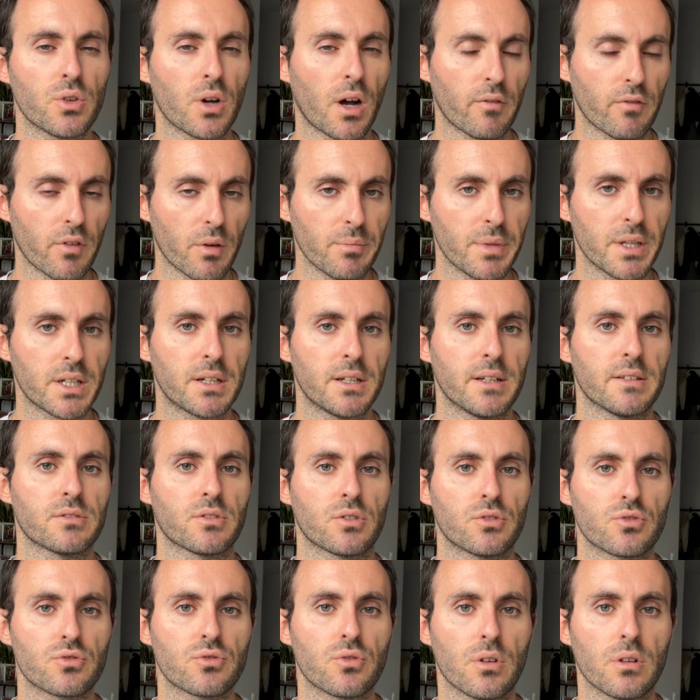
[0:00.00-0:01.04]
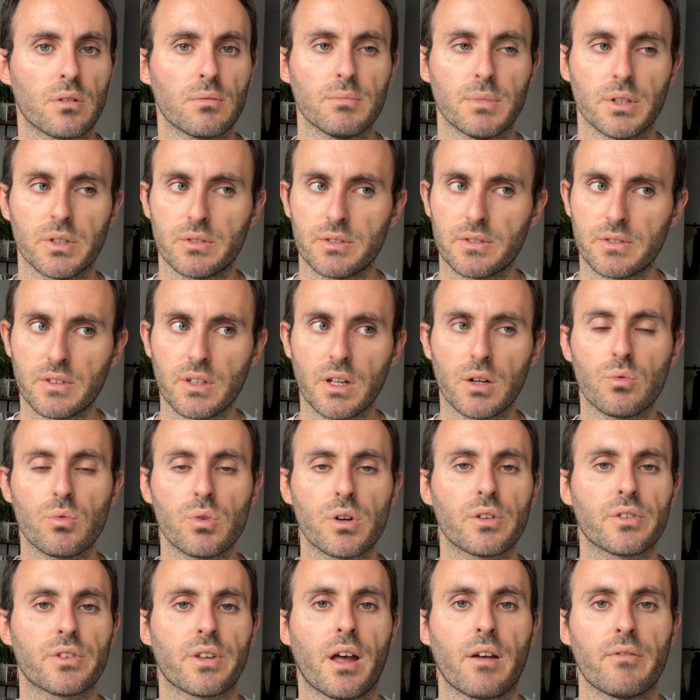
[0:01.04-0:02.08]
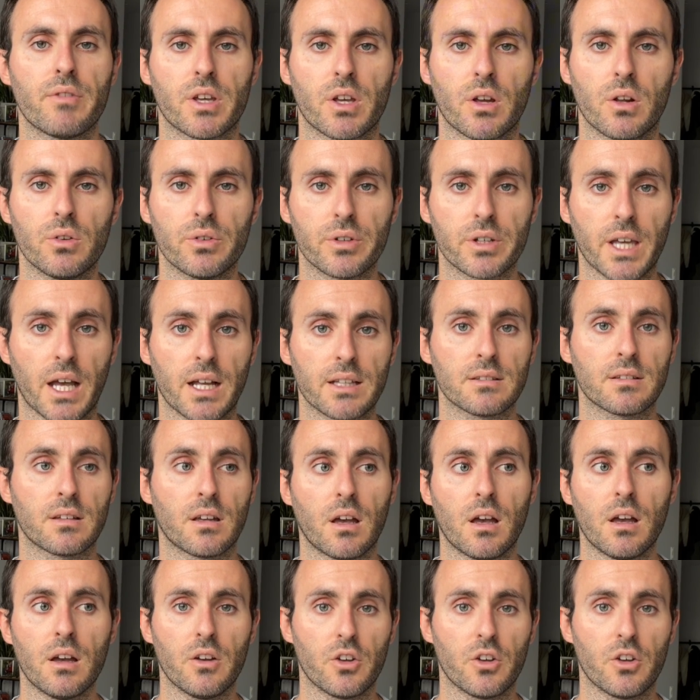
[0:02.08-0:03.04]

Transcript: You have a bit less control, but still worth having a look at,